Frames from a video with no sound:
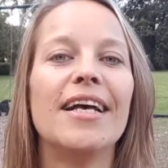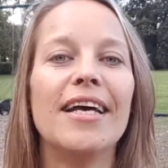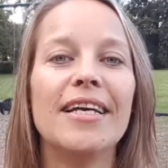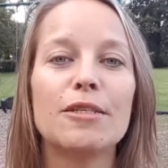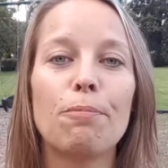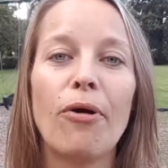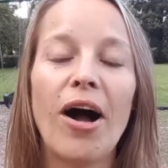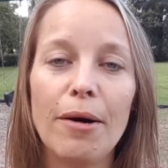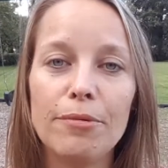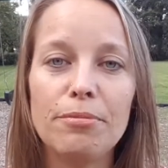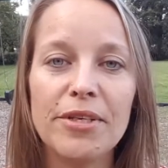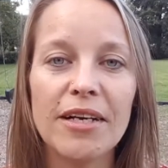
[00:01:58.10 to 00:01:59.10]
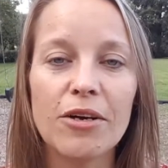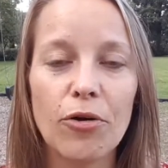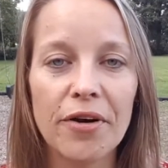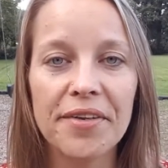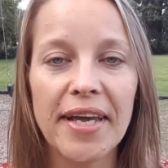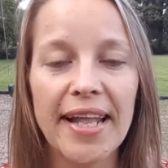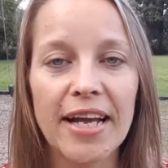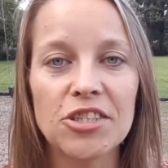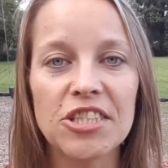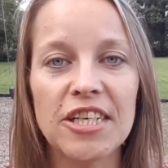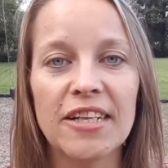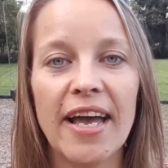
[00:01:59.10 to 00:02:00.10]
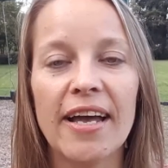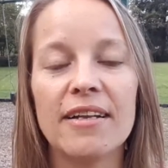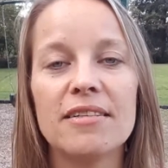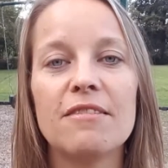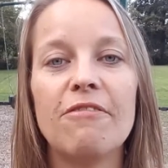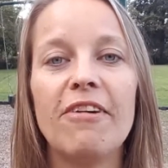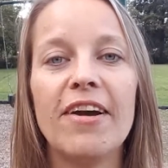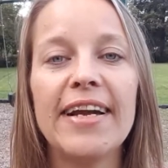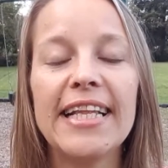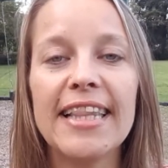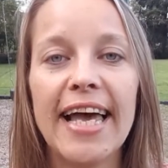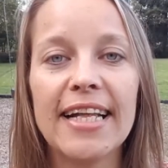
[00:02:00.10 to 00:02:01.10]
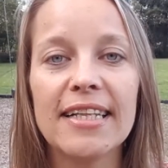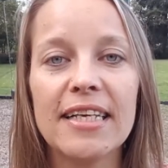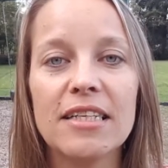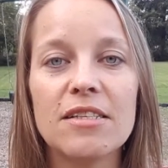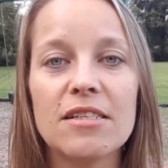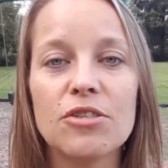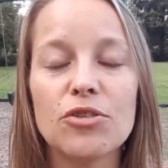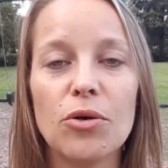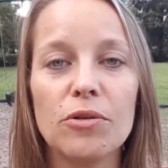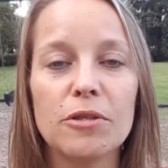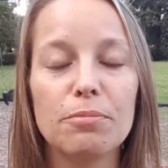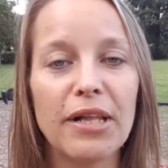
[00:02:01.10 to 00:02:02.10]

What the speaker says: it's probably a cord connection, and it's very likely the solar